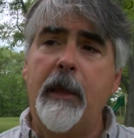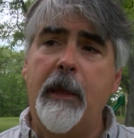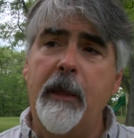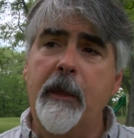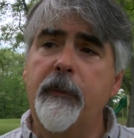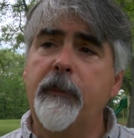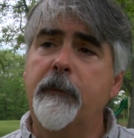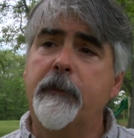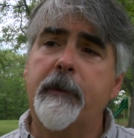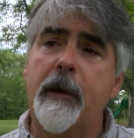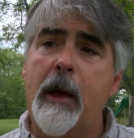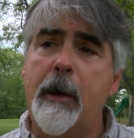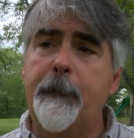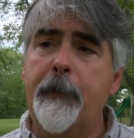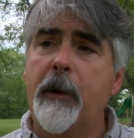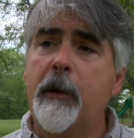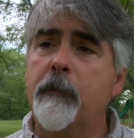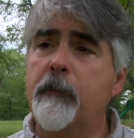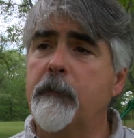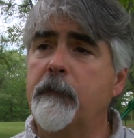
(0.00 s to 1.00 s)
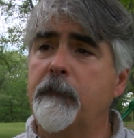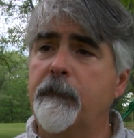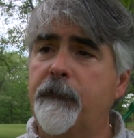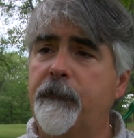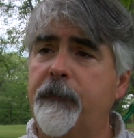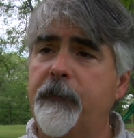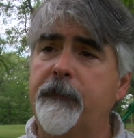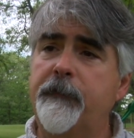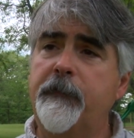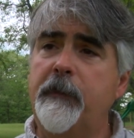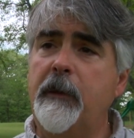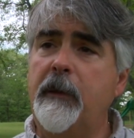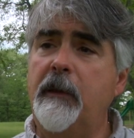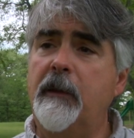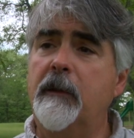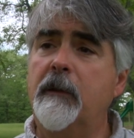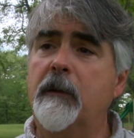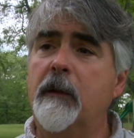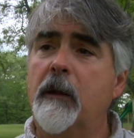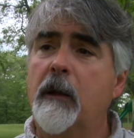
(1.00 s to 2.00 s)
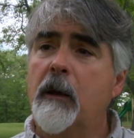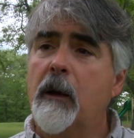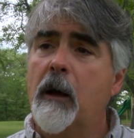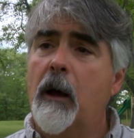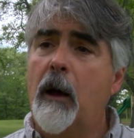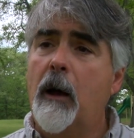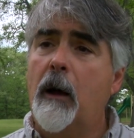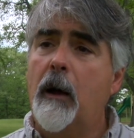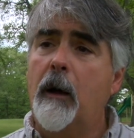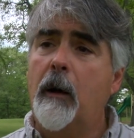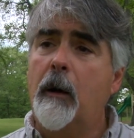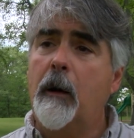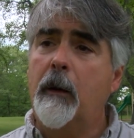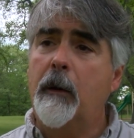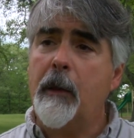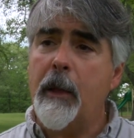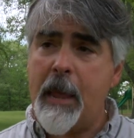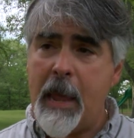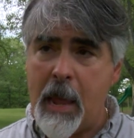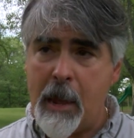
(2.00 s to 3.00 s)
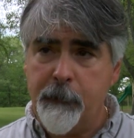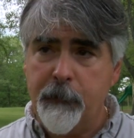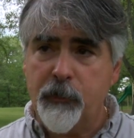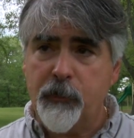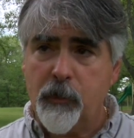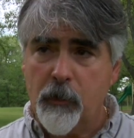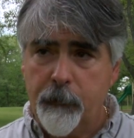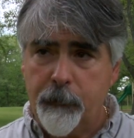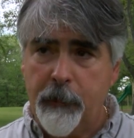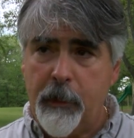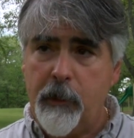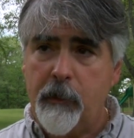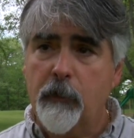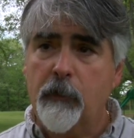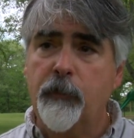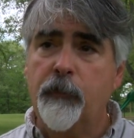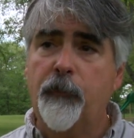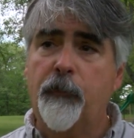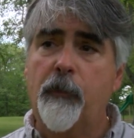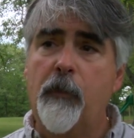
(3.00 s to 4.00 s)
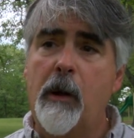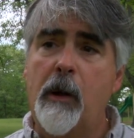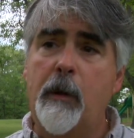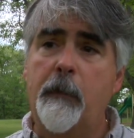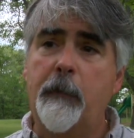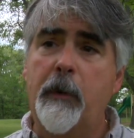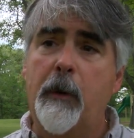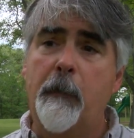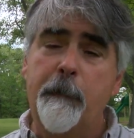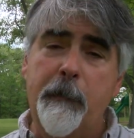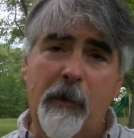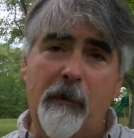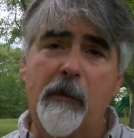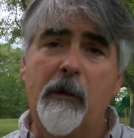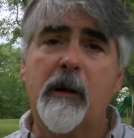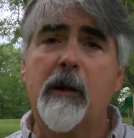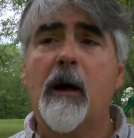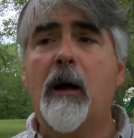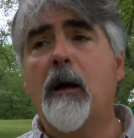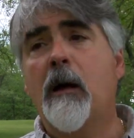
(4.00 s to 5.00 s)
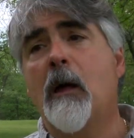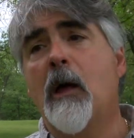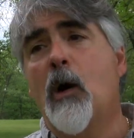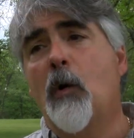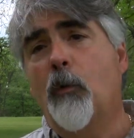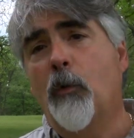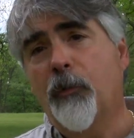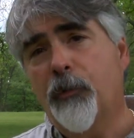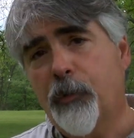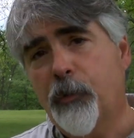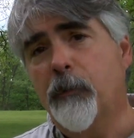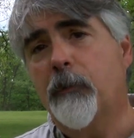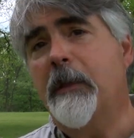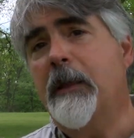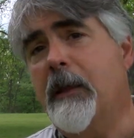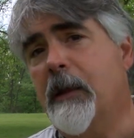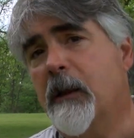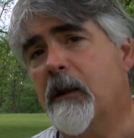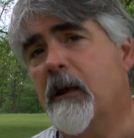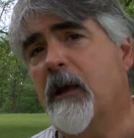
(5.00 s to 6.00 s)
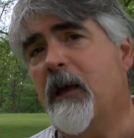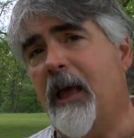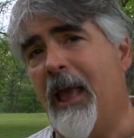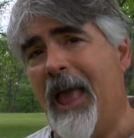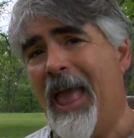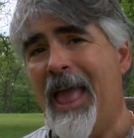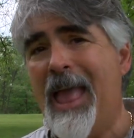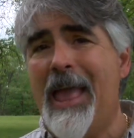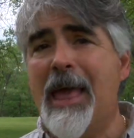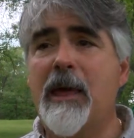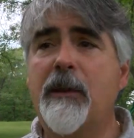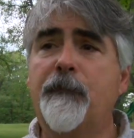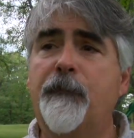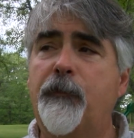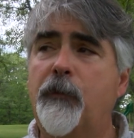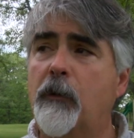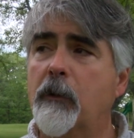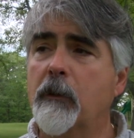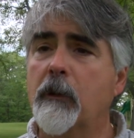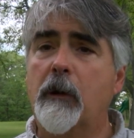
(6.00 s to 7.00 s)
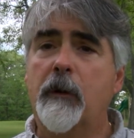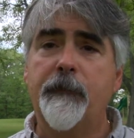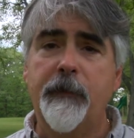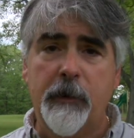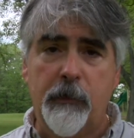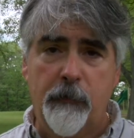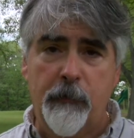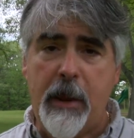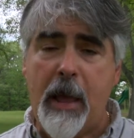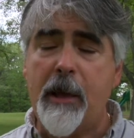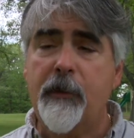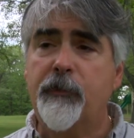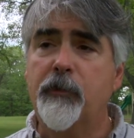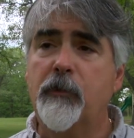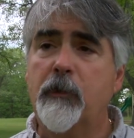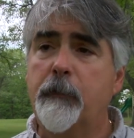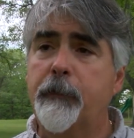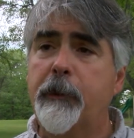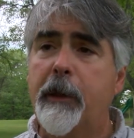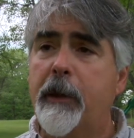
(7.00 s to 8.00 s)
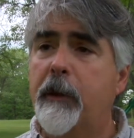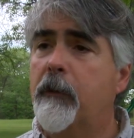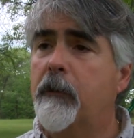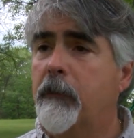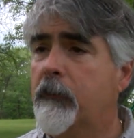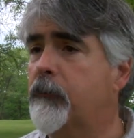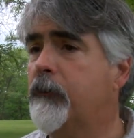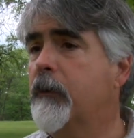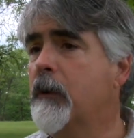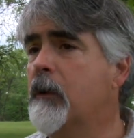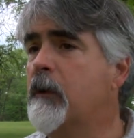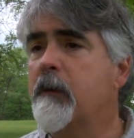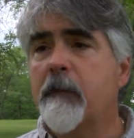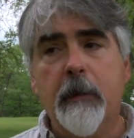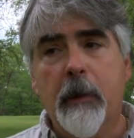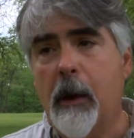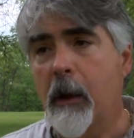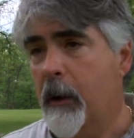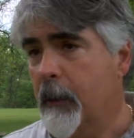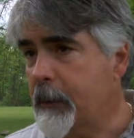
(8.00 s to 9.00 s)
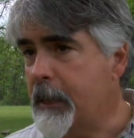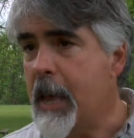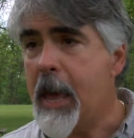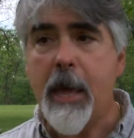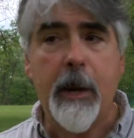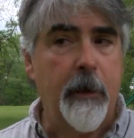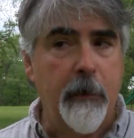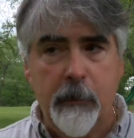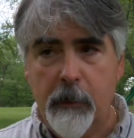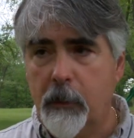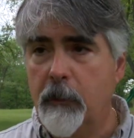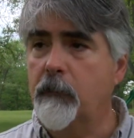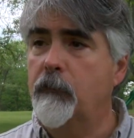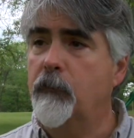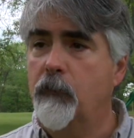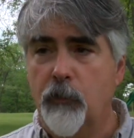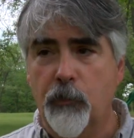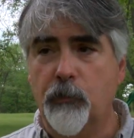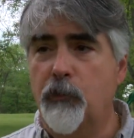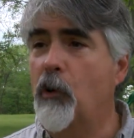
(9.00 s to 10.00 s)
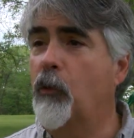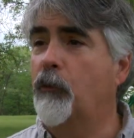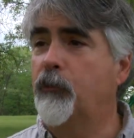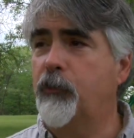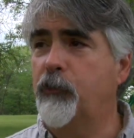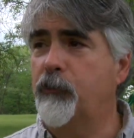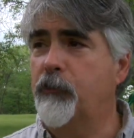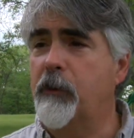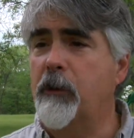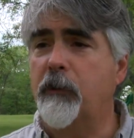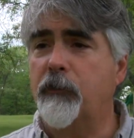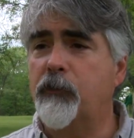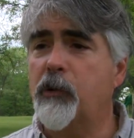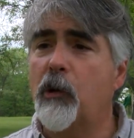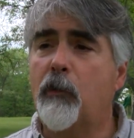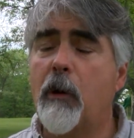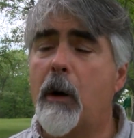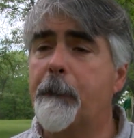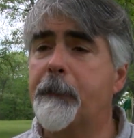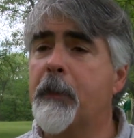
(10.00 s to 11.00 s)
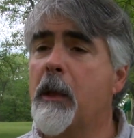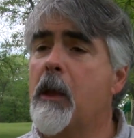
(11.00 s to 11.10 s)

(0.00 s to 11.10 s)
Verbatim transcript: in the top 150 amateur players from America. We'll certainly get a handful of international players, Canada, and who knows who's going to show up.